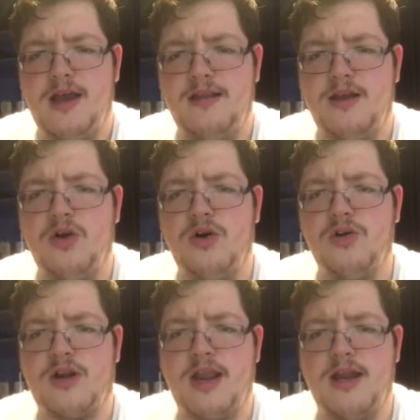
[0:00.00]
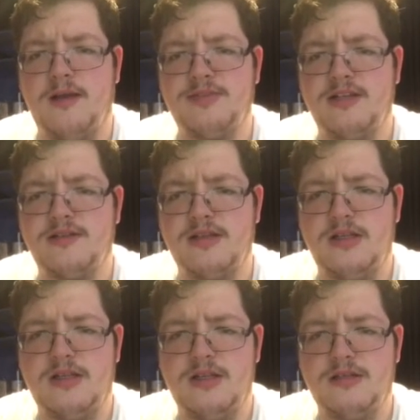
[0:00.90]
And then Hurricane Helm says,
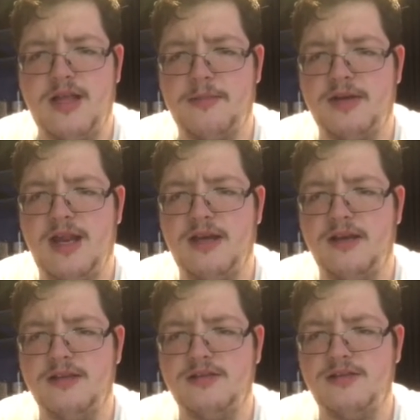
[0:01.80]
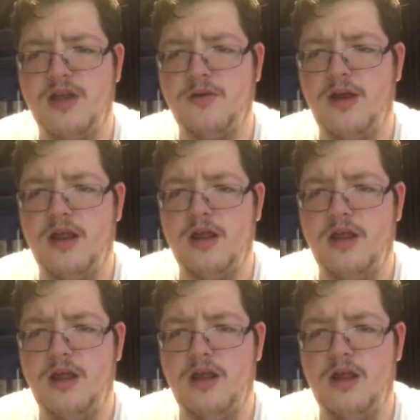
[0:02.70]
"Damn Canadians, don't
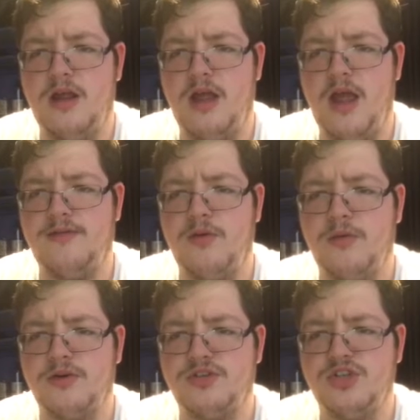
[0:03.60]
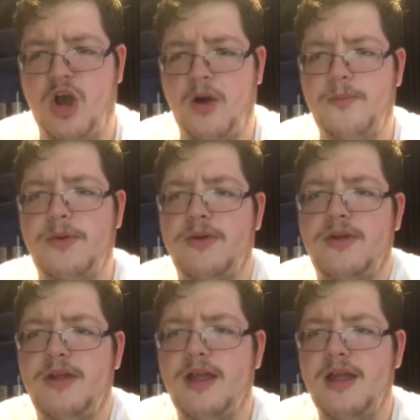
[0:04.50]
ever want a job."
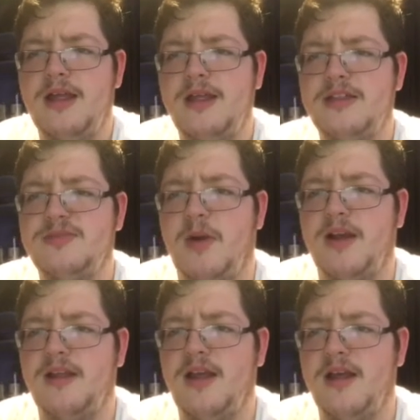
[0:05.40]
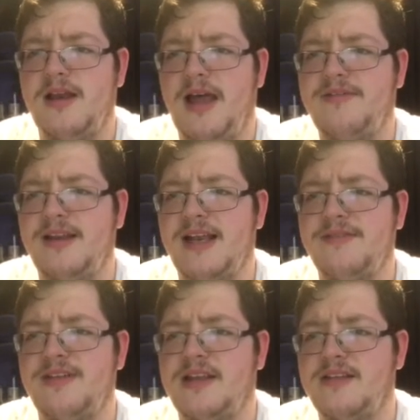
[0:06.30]

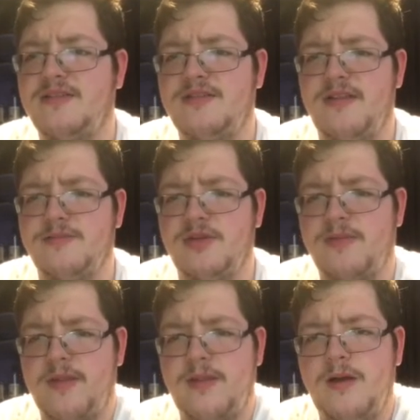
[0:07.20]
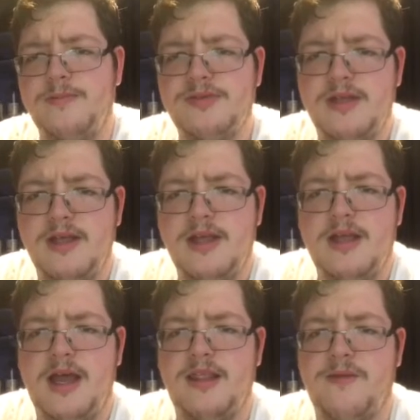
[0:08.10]
Laughing, thumbs ups.
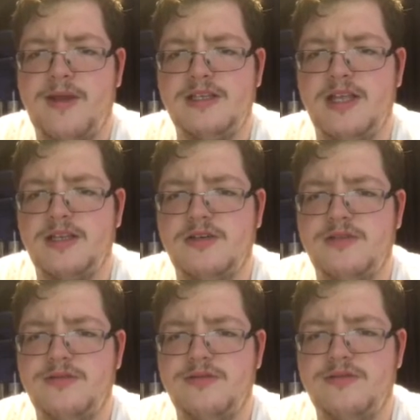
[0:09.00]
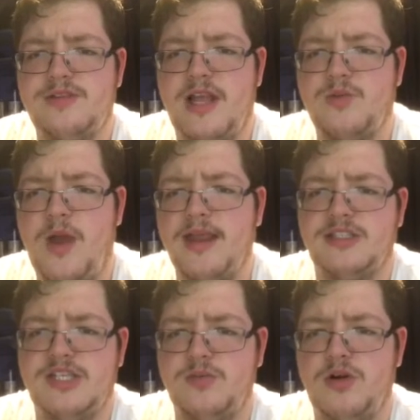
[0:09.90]
And then Ricochet said,
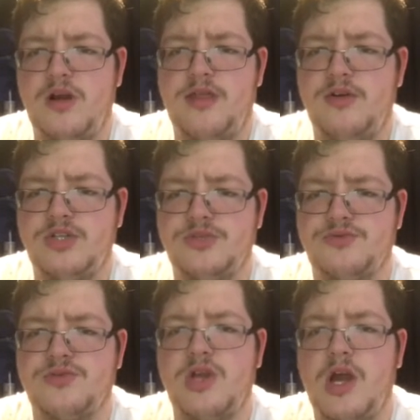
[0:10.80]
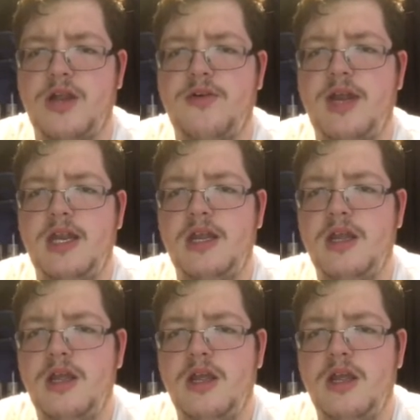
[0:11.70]
"Wait, she won? I thought she was retiring."